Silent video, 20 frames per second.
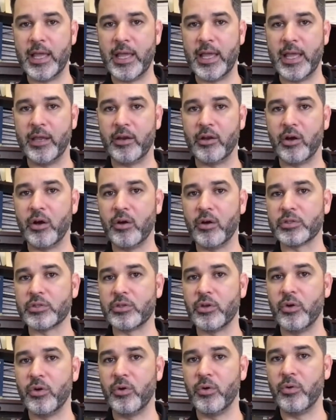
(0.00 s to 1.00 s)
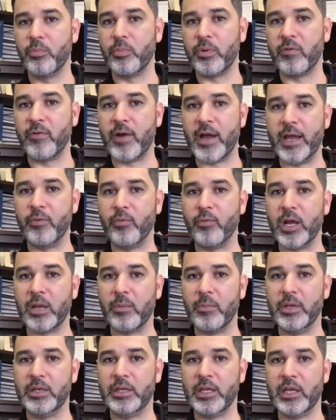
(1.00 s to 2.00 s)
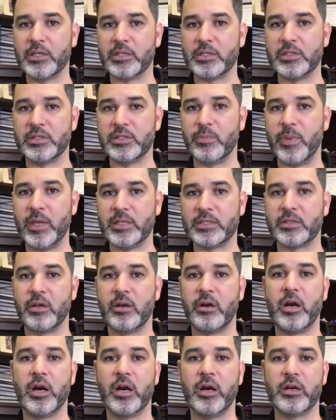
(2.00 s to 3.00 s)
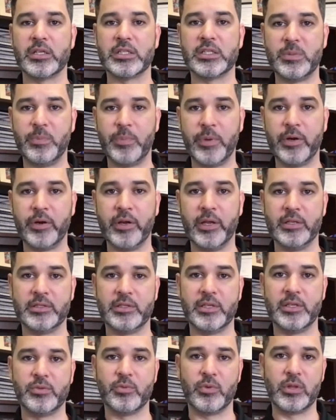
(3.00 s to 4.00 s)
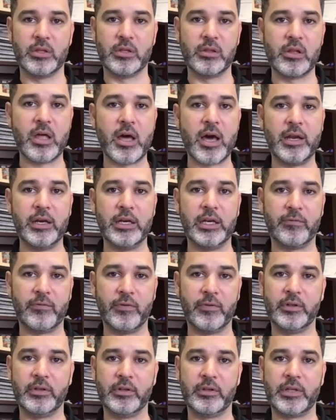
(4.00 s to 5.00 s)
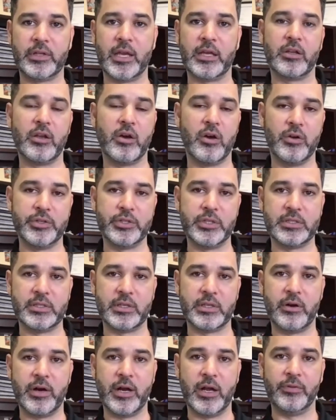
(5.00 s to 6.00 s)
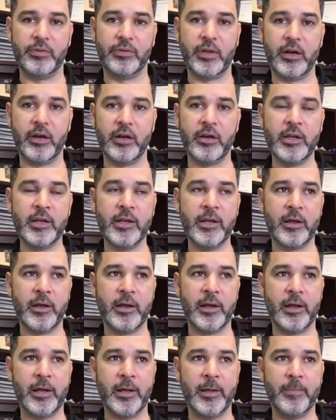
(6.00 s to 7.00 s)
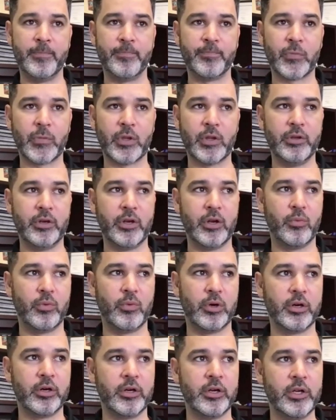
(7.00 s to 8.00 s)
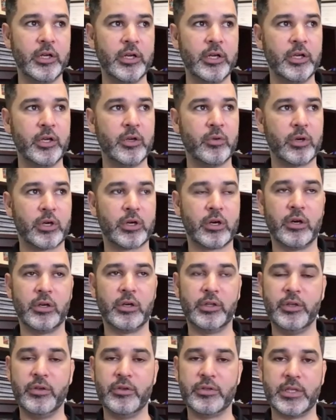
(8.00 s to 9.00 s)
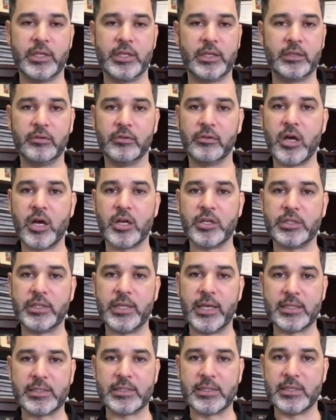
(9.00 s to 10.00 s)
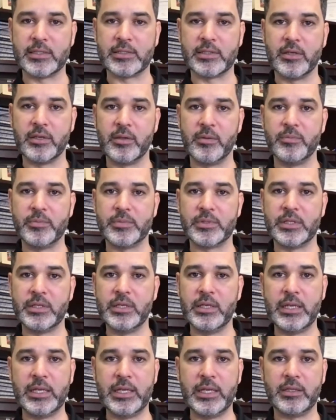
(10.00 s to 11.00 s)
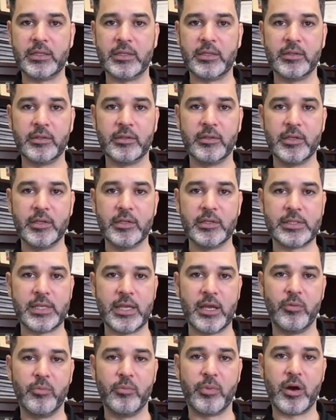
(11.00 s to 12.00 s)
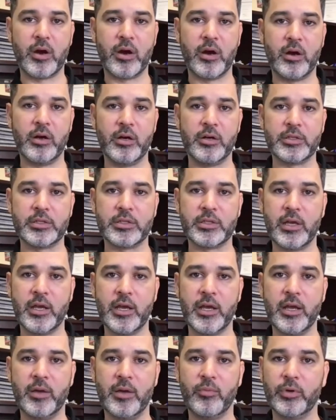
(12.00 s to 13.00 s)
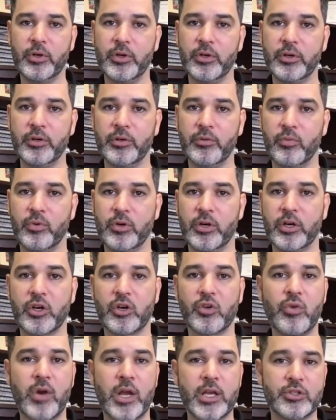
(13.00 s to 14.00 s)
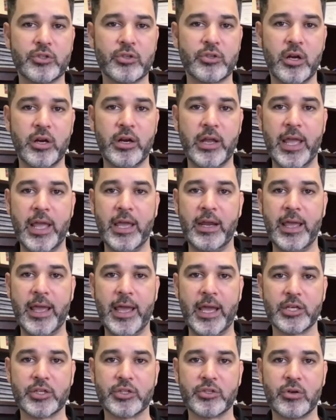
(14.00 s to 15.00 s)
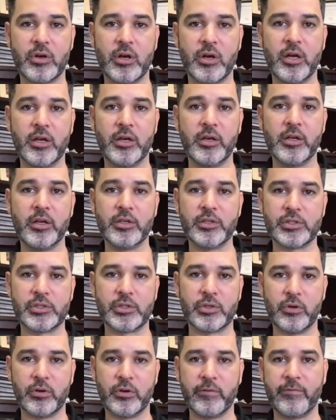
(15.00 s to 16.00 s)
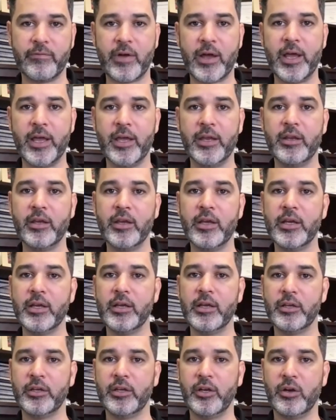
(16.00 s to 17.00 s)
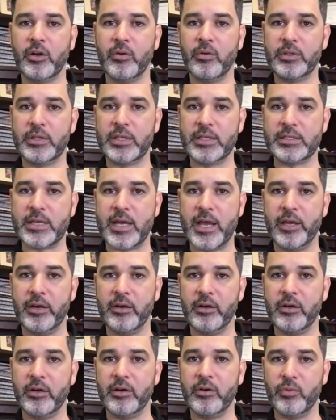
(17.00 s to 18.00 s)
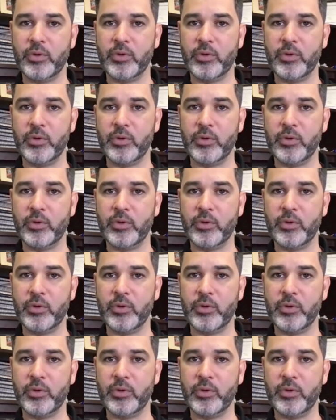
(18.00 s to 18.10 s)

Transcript: and also provide recommendations based on our experiences with a lot of different technologies that are out there. We're currently using Logitech systems, Neat sound bars. We're a Crestron and Extron certified, designer